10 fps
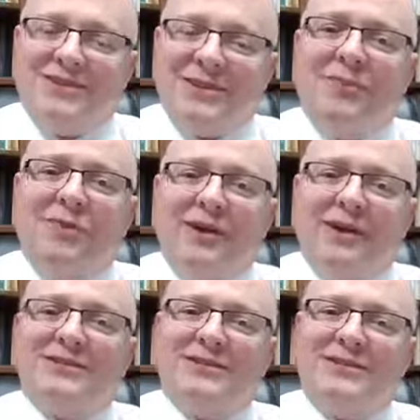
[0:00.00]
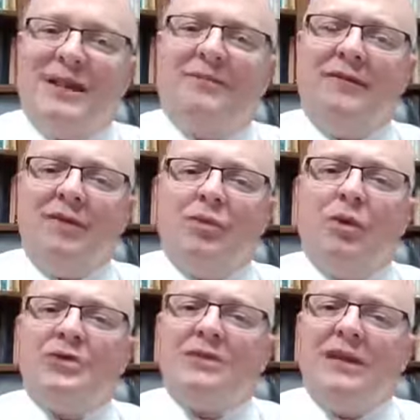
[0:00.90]
Someone else is having the
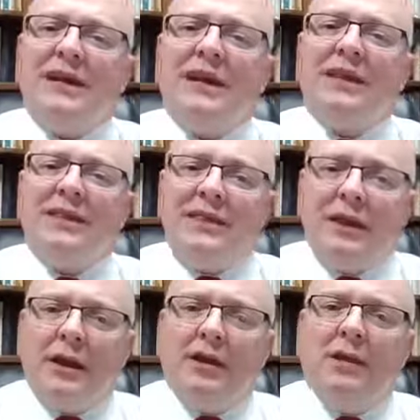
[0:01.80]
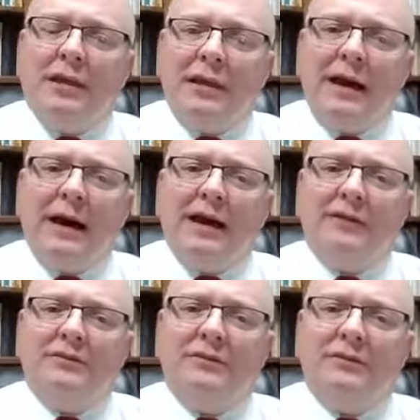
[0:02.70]
worst day in their
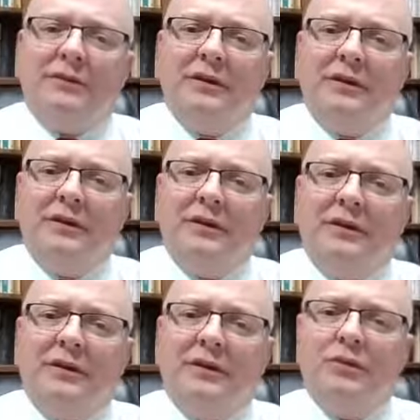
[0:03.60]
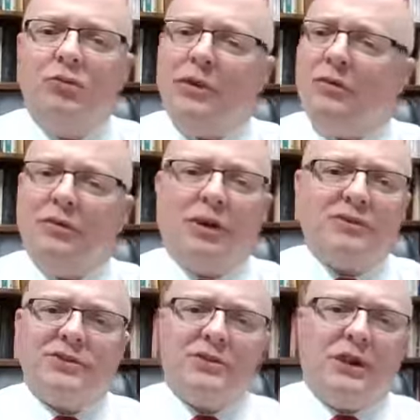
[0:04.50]
lives. We do
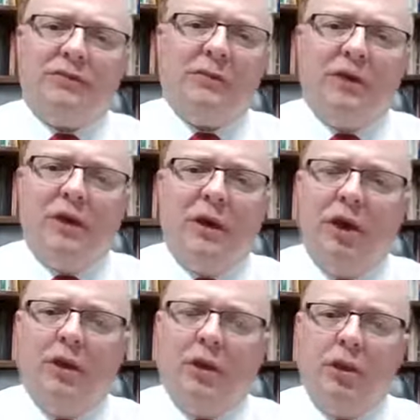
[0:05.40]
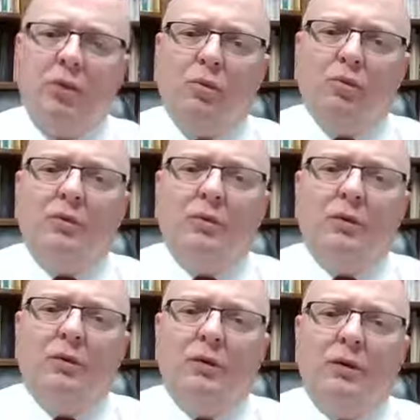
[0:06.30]
not suffer alone.
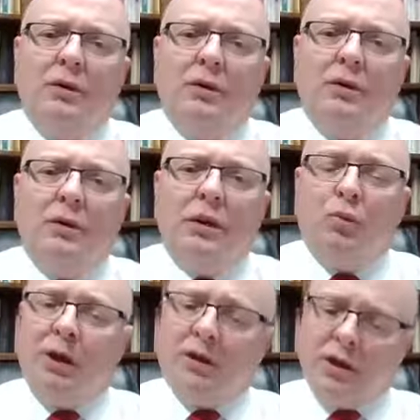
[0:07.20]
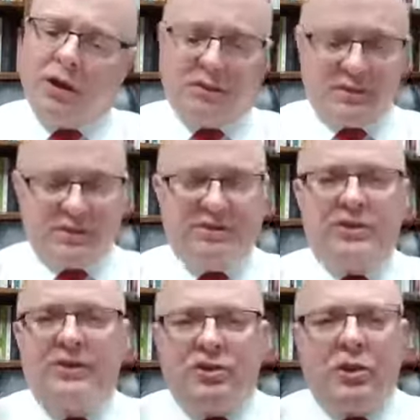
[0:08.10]
We're not the
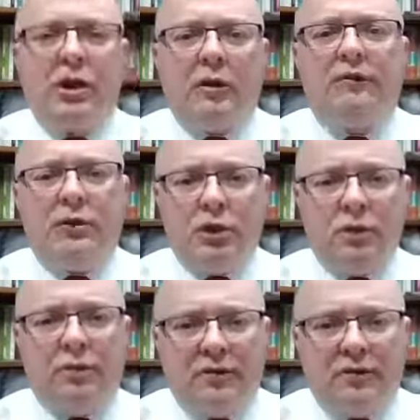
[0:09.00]
center of the